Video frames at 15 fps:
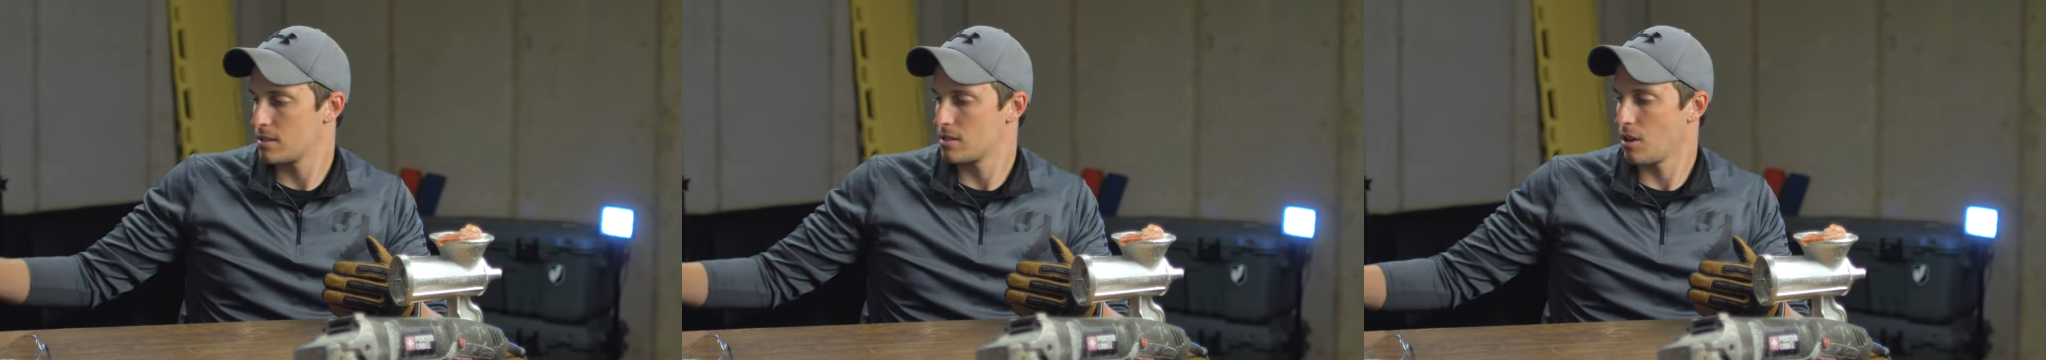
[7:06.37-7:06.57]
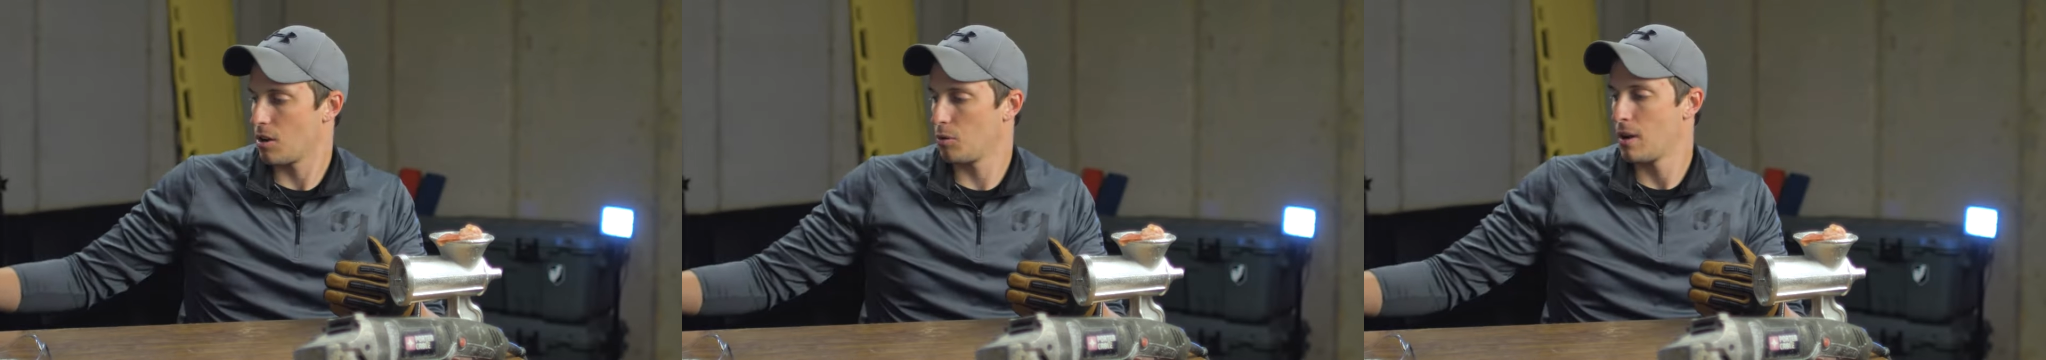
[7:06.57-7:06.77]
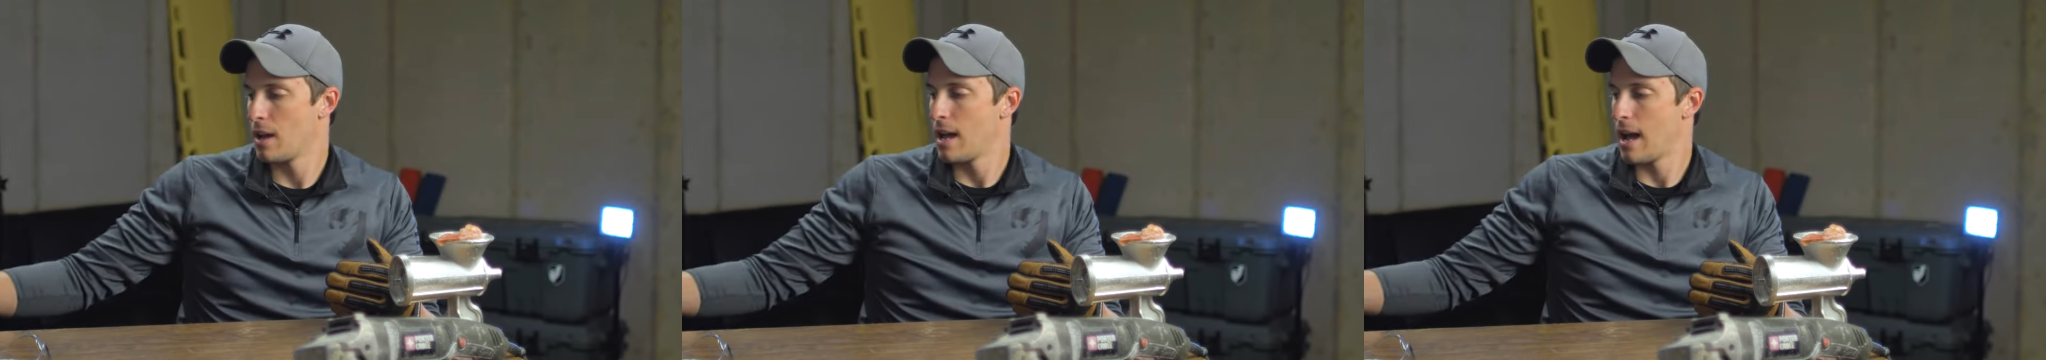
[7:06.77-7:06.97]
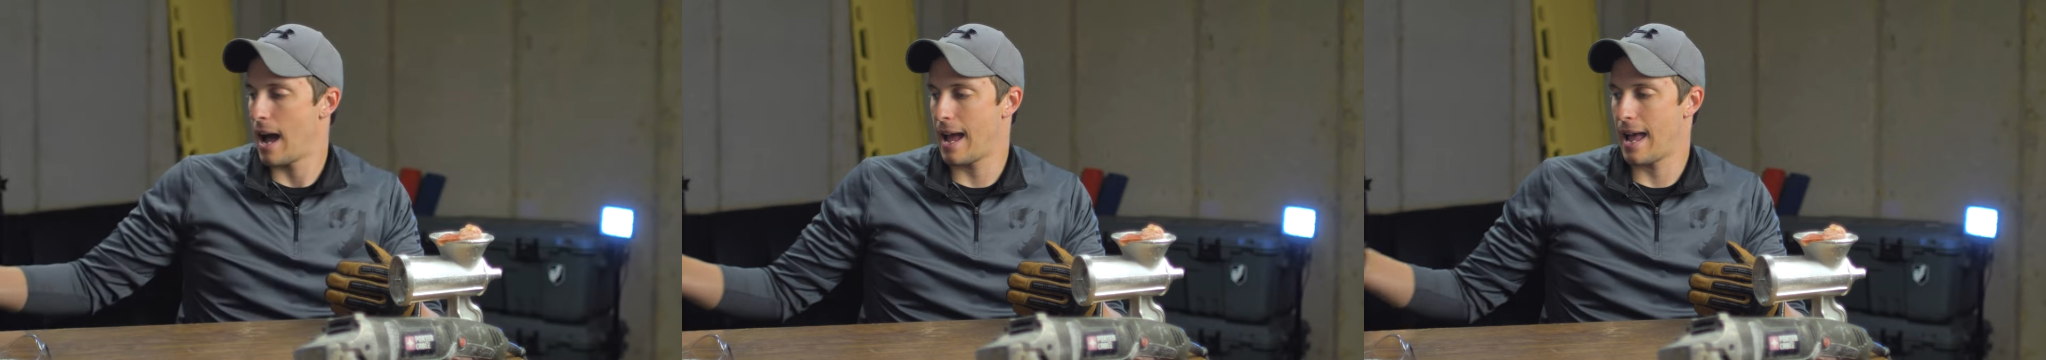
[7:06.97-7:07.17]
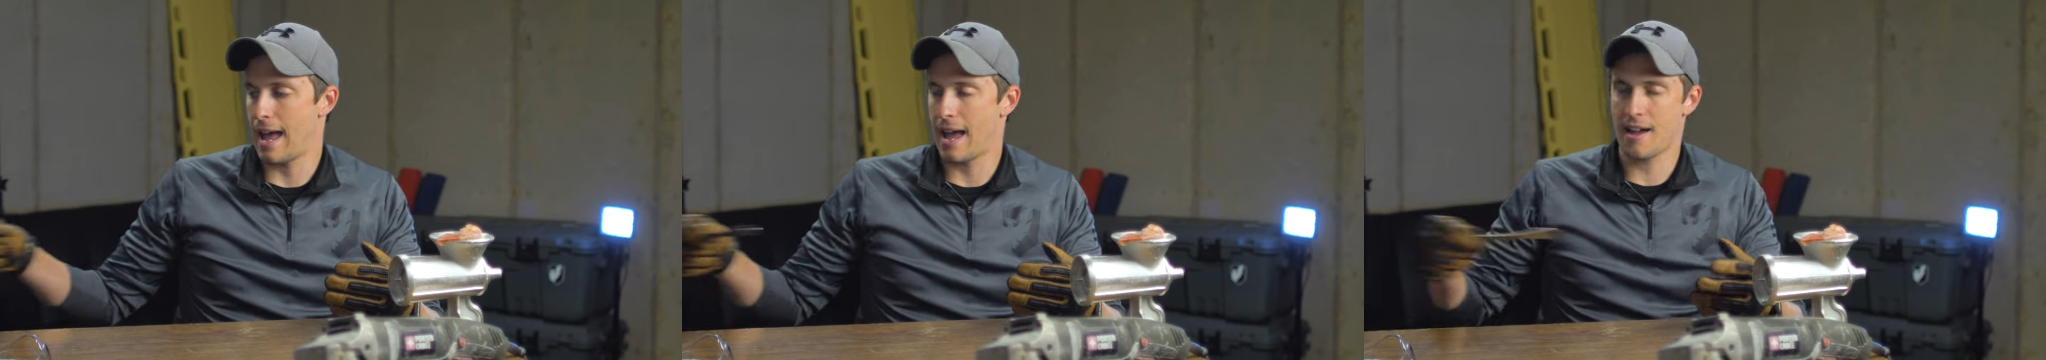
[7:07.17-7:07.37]
So
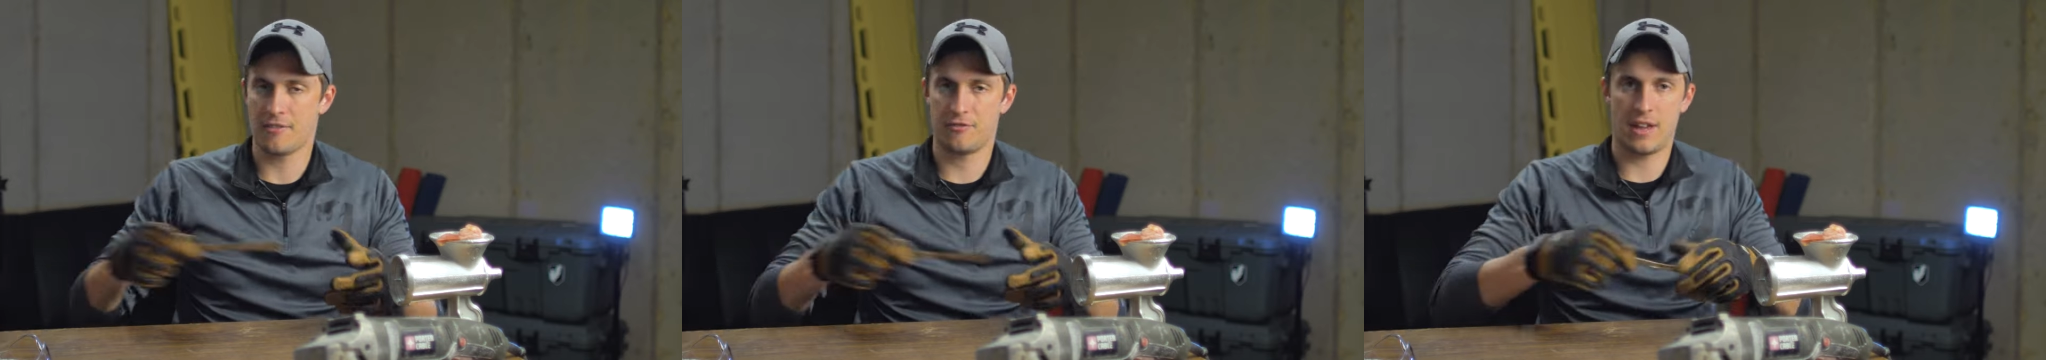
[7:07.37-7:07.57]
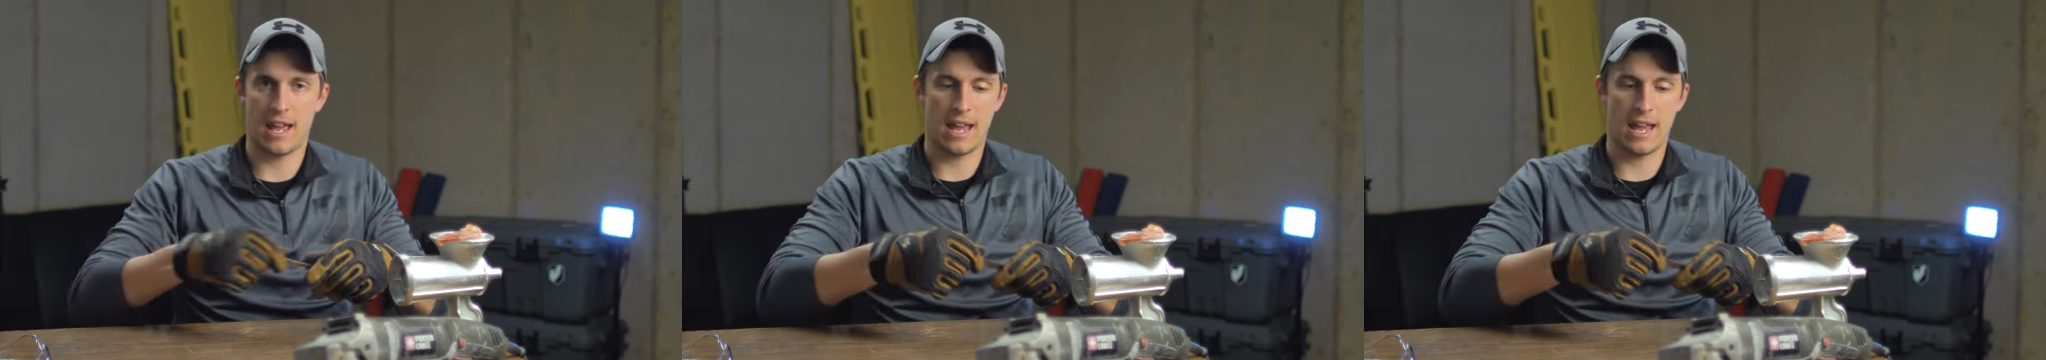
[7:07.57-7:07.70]
I have